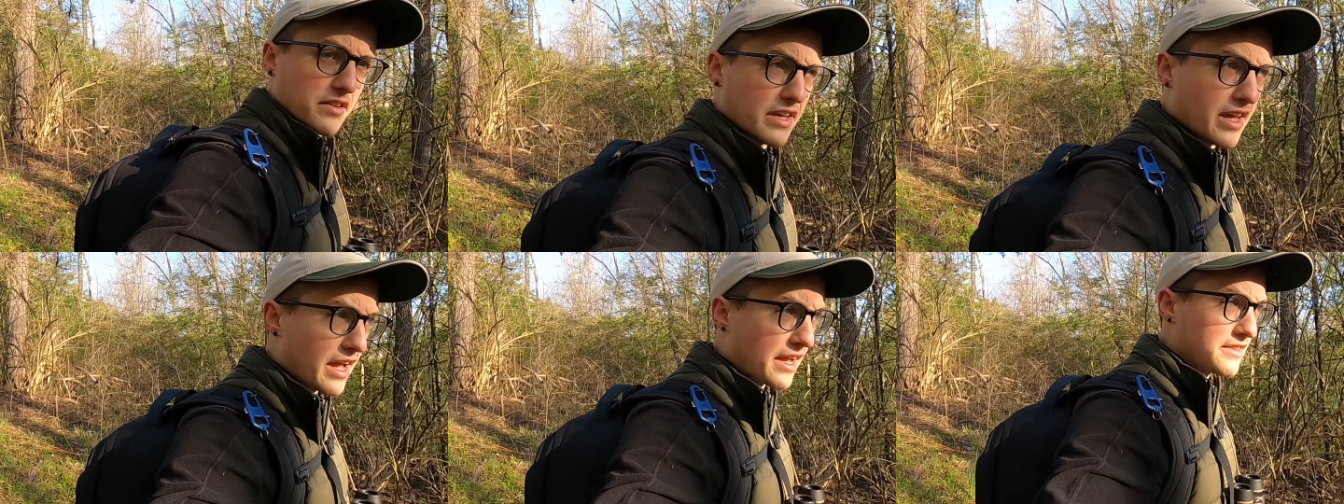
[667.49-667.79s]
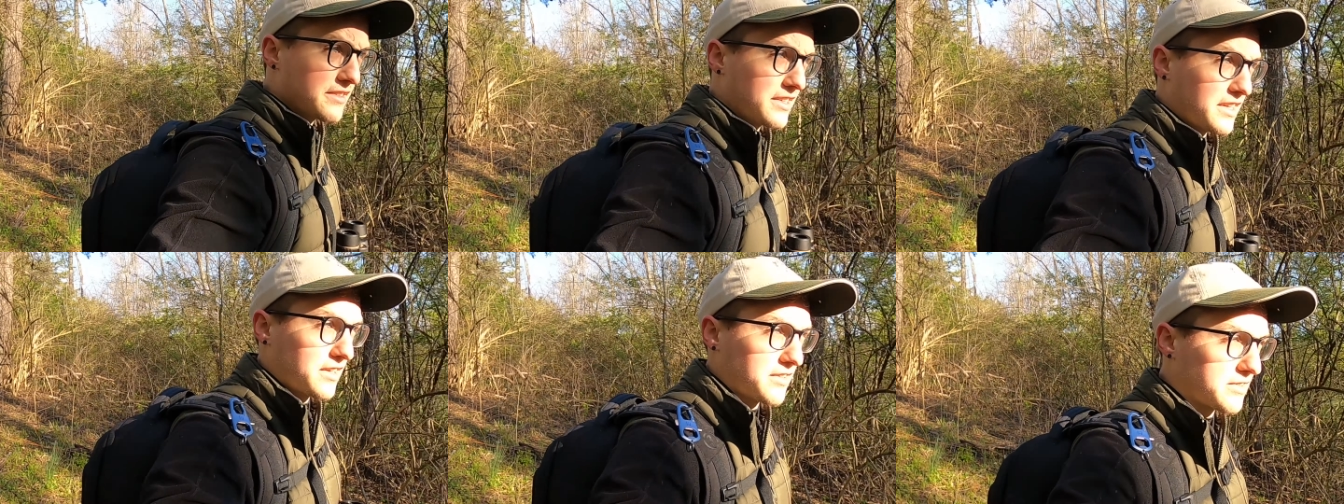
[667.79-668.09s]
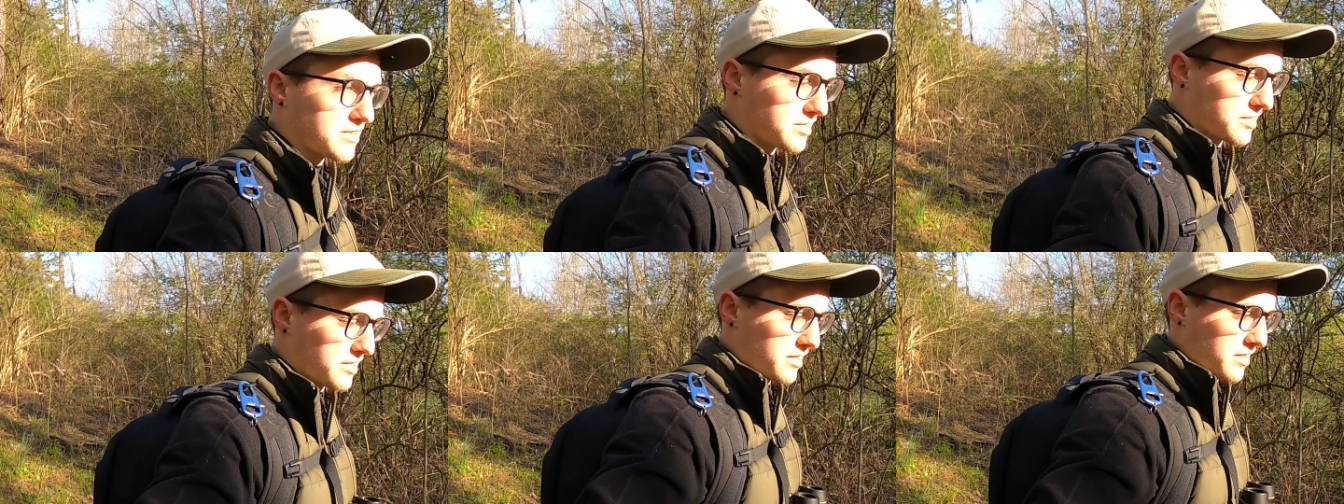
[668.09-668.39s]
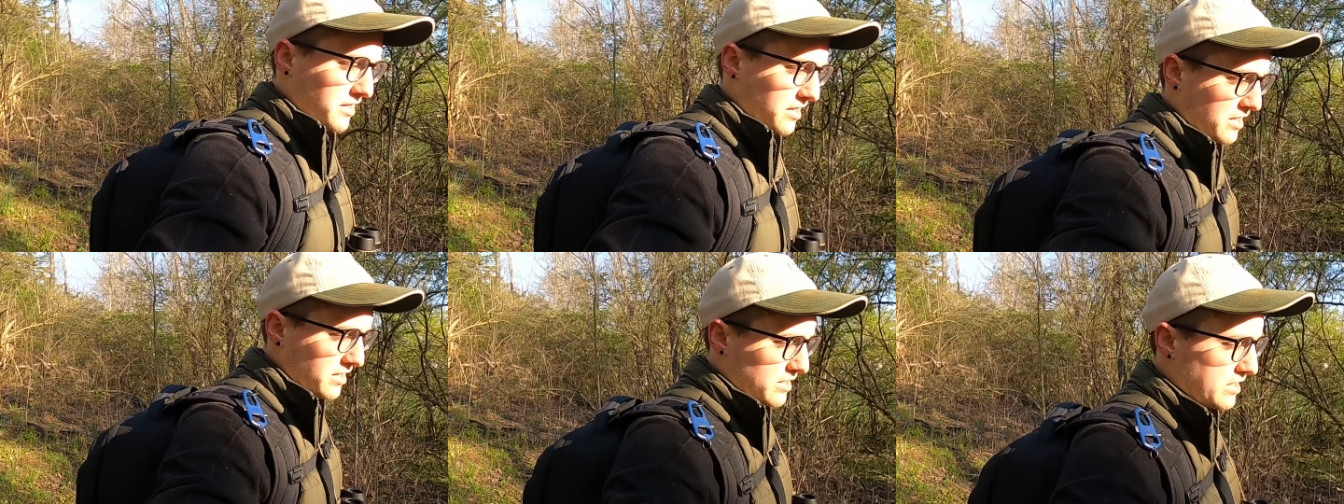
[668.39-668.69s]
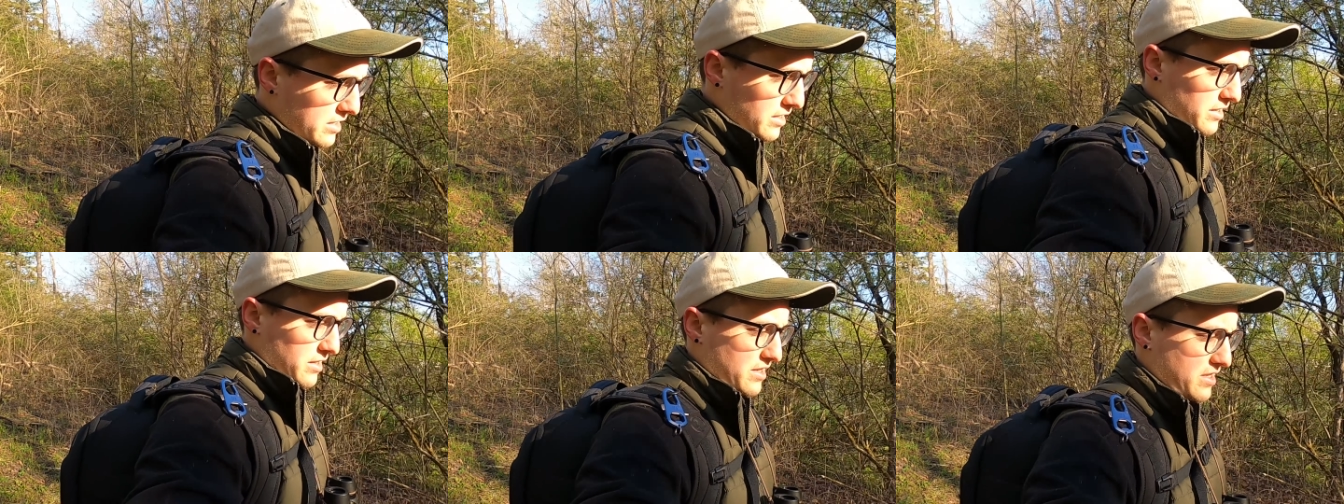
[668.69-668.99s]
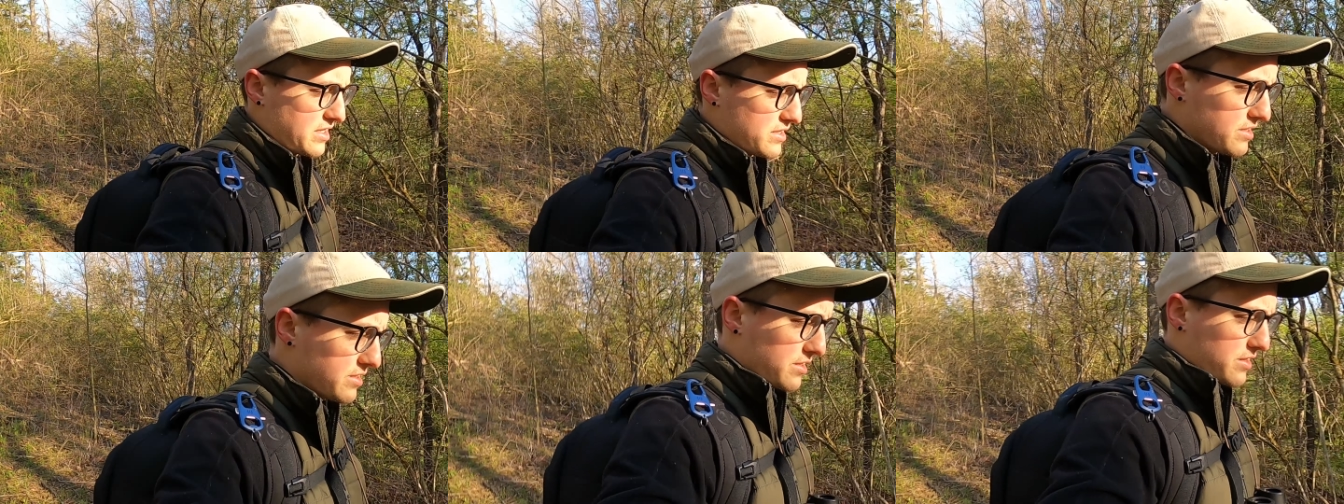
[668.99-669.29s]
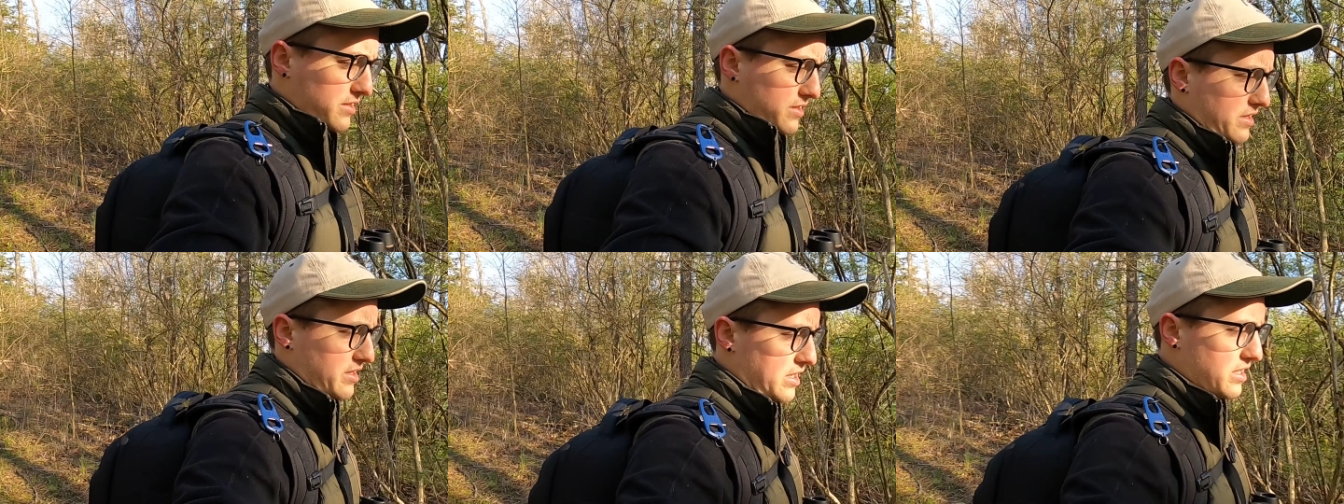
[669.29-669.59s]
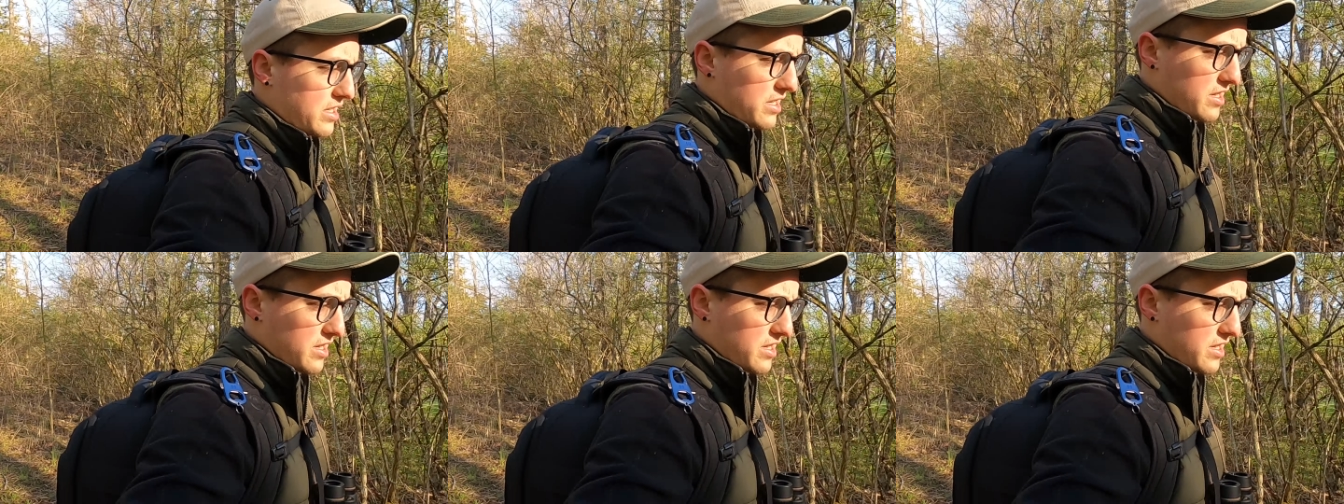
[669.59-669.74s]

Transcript: and cattails and uh,